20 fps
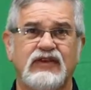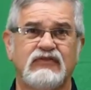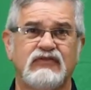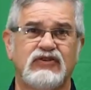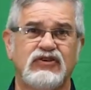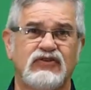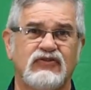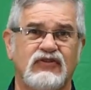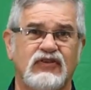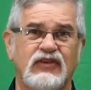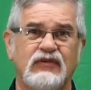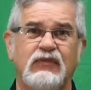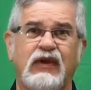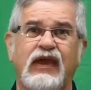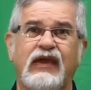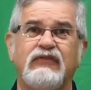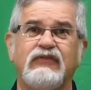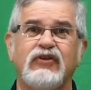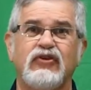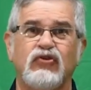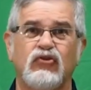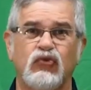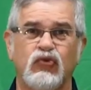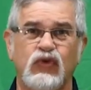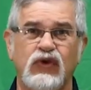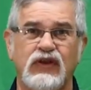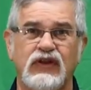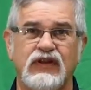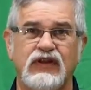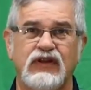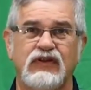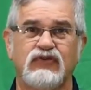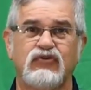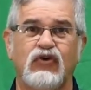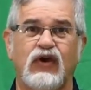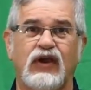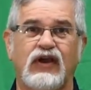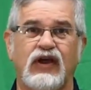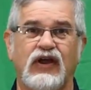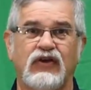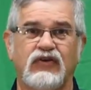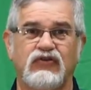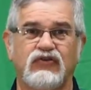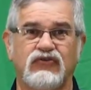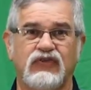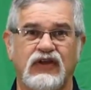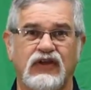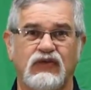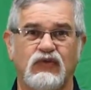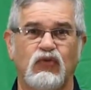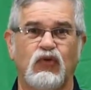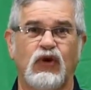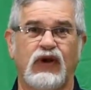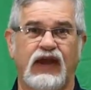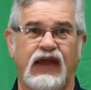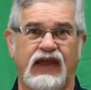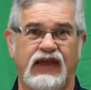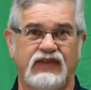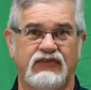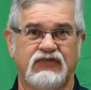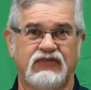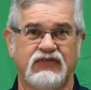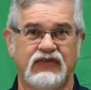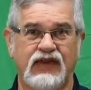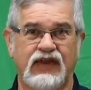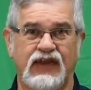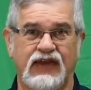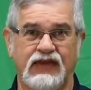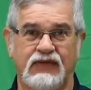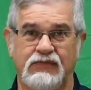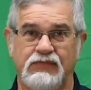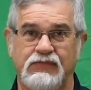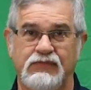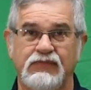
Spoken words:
of just them having to read it and try to understand what I had said.